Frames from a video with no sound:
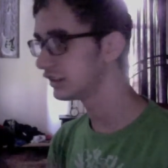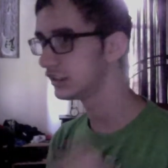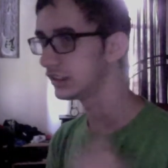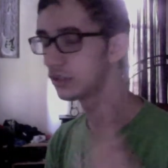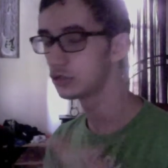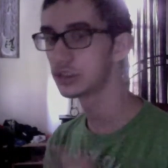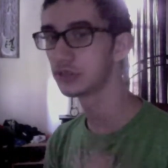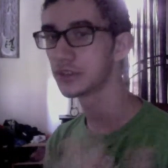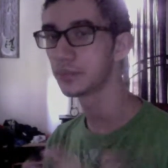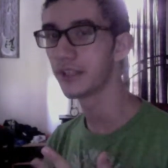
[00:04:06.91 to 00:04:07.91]
they're still
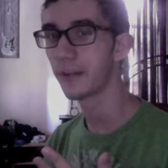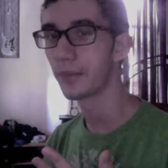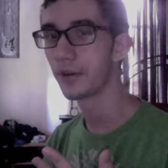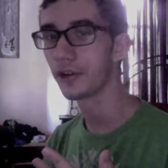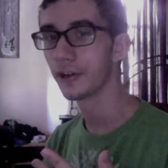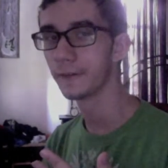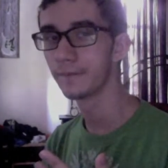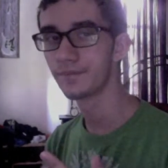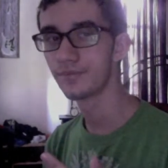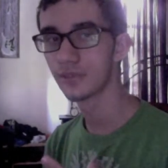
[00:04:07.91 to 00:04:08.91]
split apart.
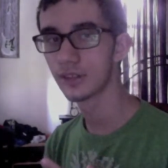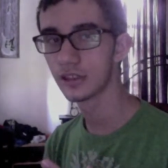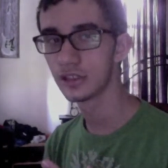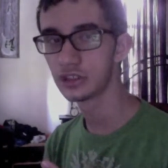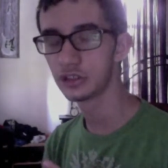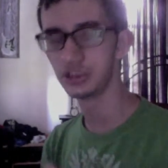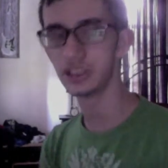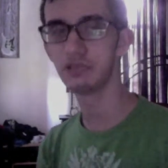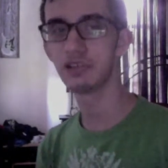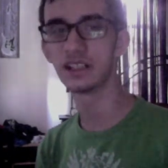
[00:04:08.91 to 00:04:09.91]
So then
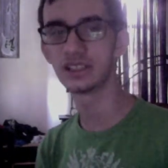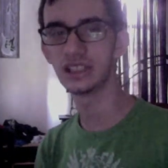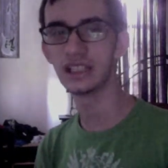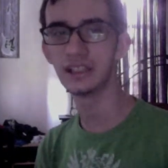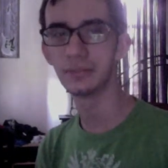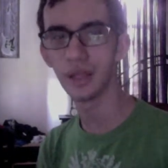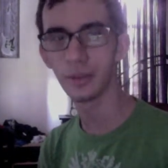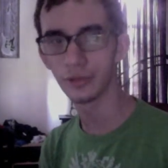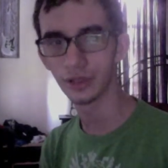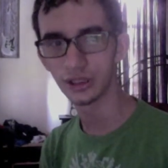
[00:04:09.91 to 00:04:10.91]
you got Chain of
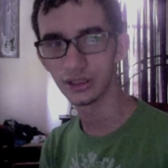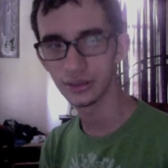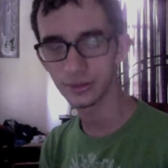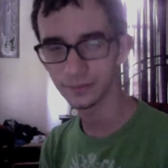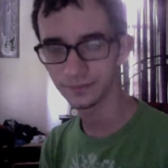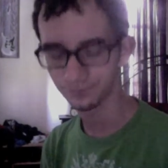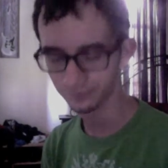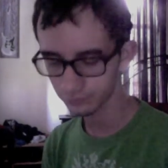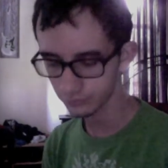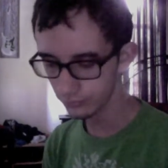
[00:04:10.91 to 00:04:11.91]
Memories.
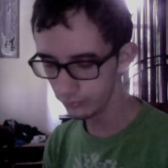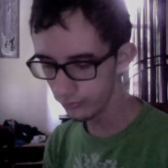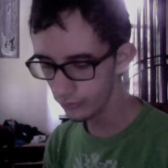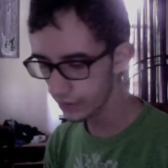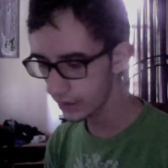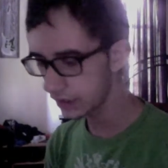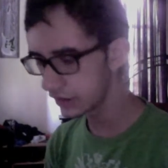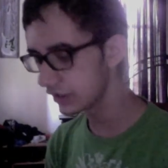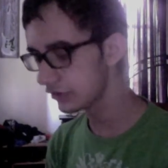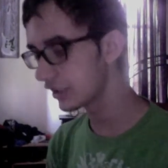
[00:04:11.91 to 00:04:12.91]
And
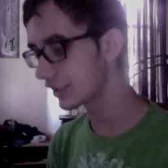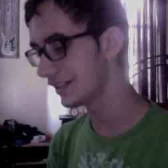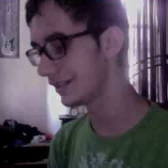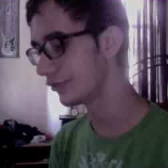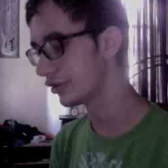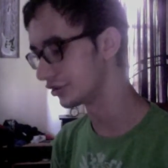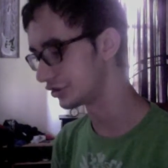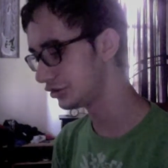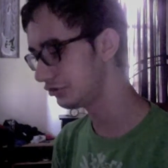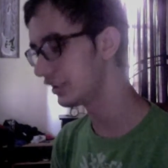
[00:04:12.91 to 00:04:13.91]
then you got Kingdom Hearts
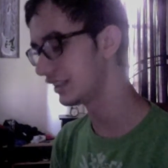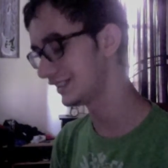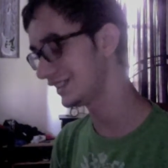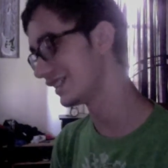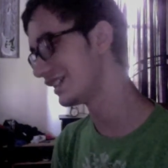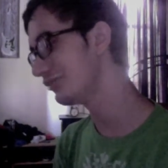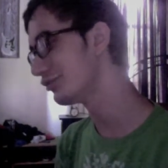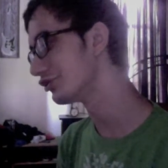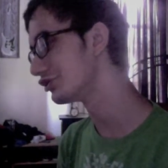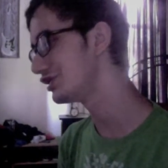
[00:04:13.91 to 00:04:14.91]
2, and at the end of Kingdom
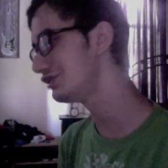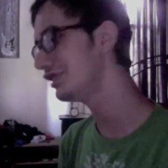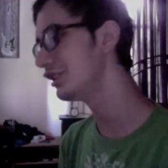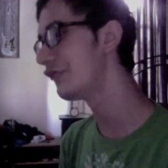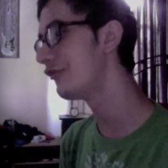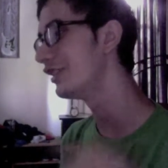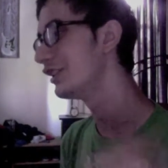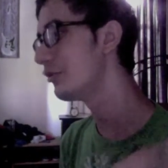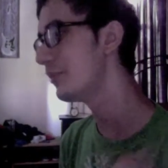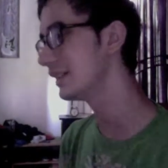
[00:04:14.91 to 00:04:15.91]
Hearts 2, they all finally
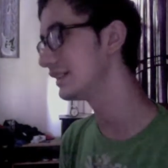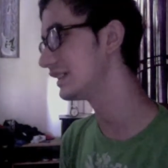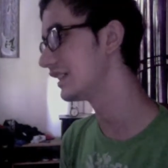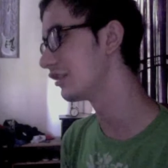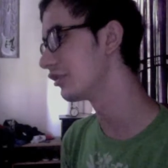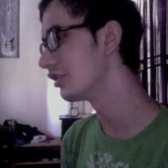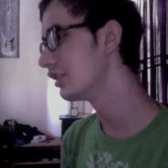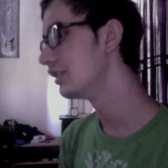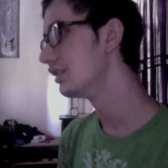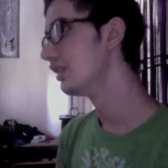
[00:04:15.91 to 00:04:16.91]
go back together.
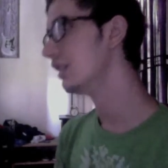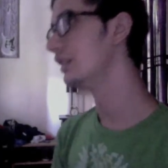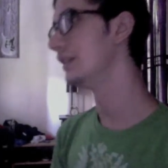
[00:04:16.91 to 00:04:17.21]
They